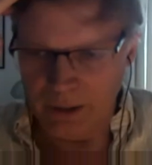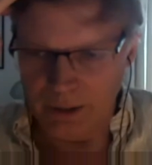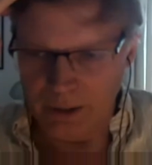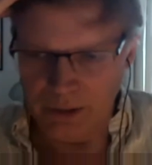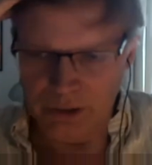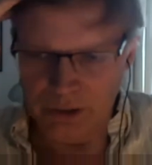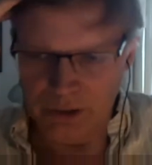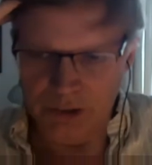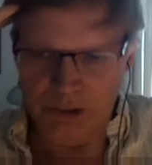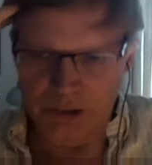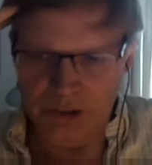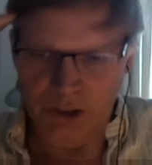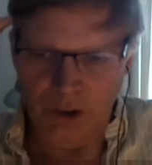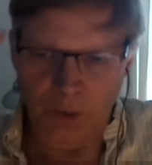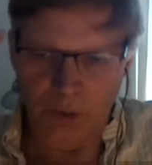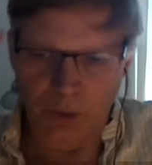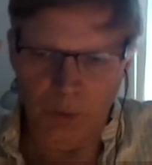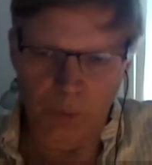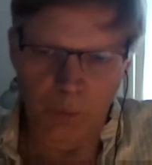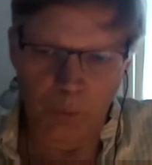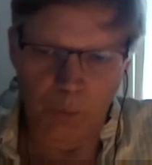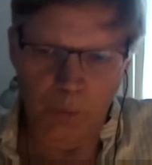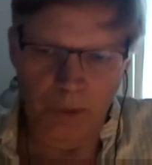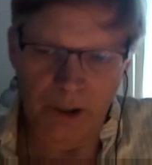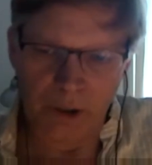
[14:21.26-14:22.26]

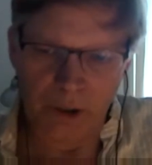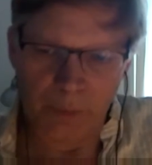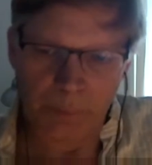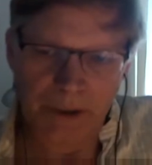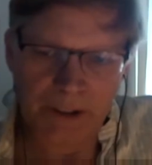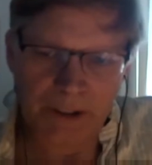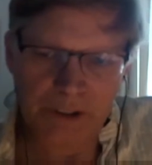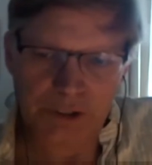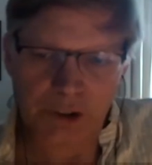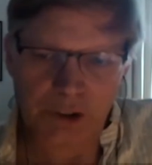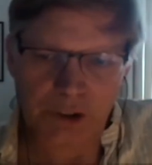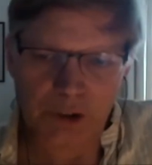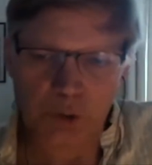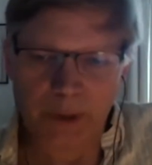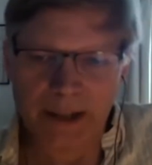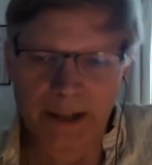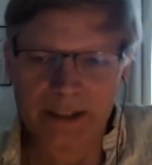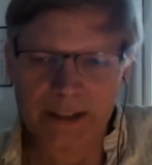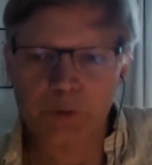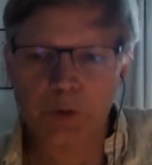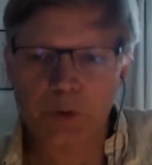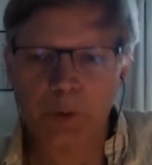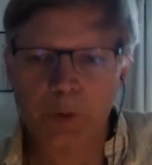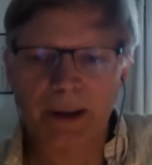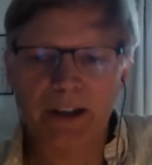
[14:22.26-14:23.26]
So when you mentioned
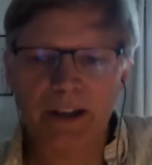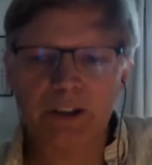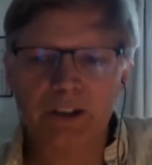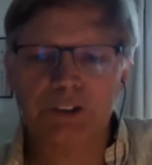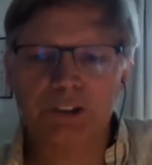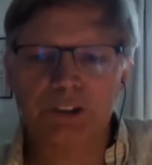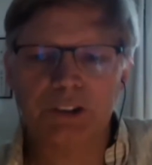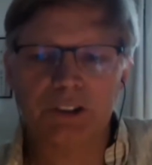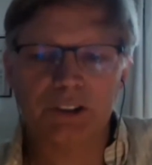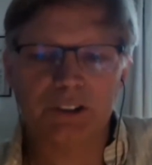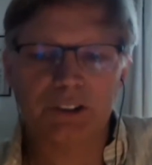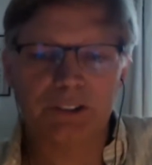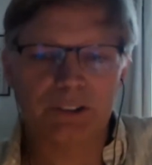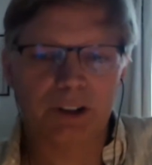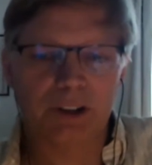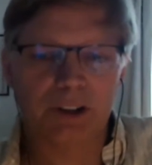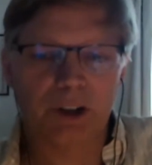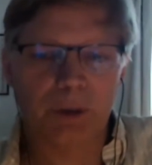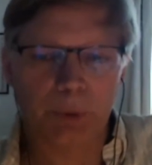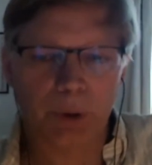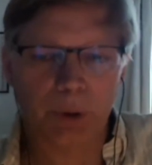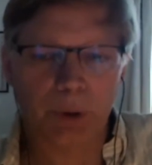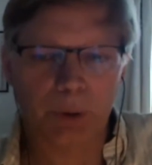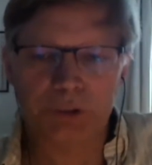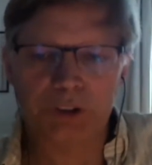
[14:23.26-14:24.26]
transformational
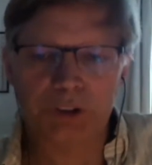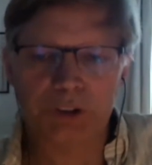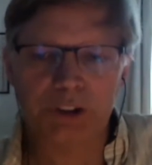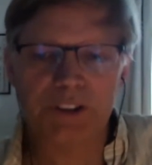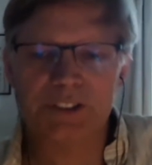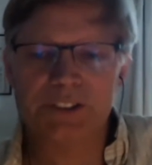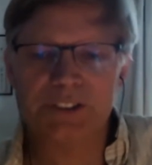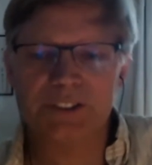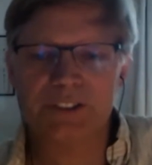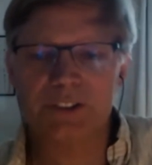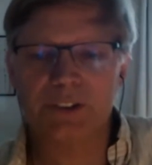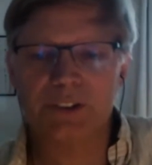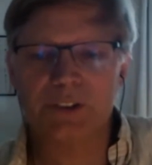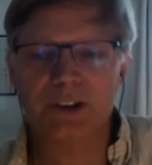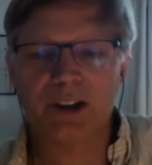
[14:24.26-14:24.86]
approaches,